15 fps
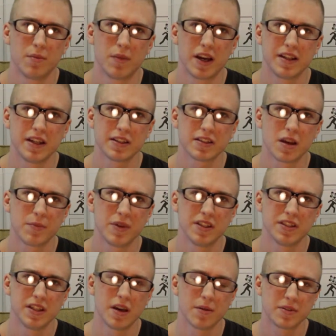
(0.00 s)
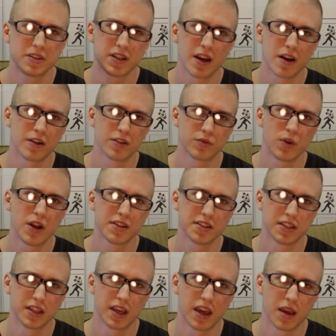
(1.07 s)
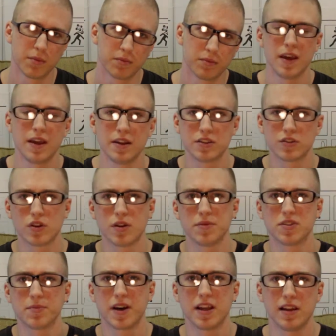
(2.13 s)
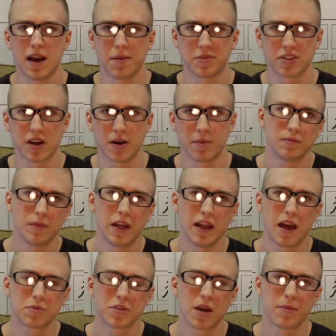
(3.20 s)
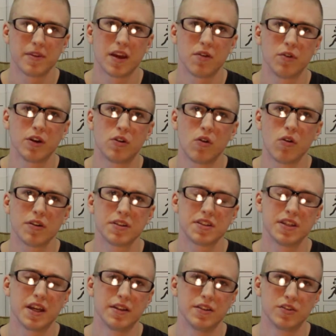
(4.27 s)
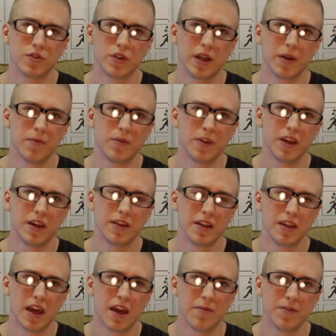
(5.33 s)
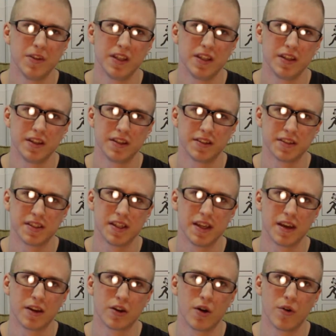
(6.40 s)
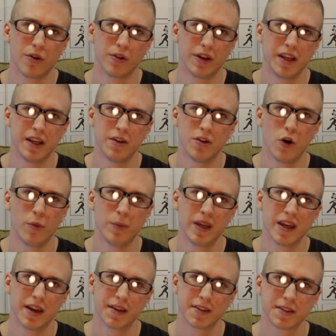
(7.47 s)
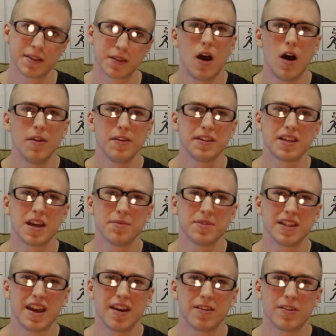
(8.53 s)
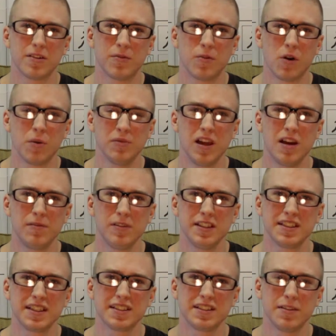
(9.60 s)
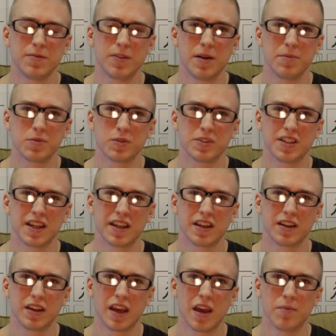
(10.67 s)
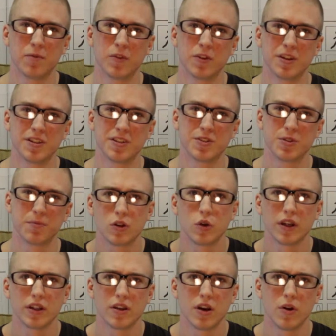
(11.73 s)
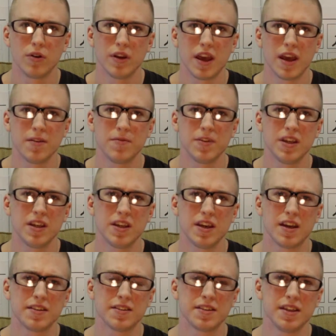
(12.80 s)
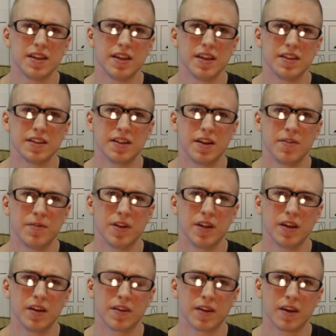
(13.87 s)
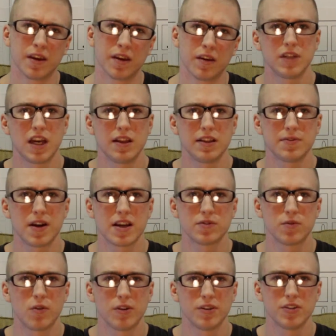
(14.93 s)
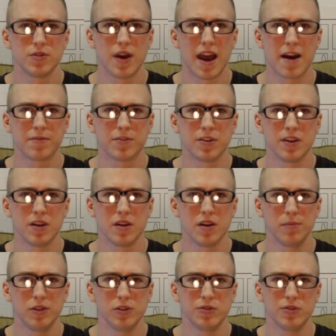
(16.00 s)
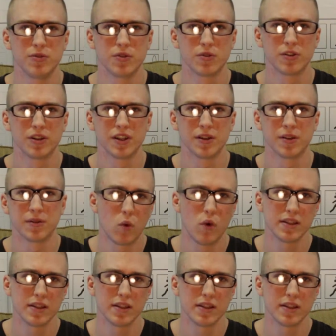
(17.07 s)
My desktop PC upstairs runs the game, then it streams to my laptop. My laptop then records said stream via the NVENC encoder in OBS. All this comes together to form lovely 60 frames per second game footage. Quick note, NVENC is an Nvidia thing. Now let's fast forward to after the Bluetooth ordeal.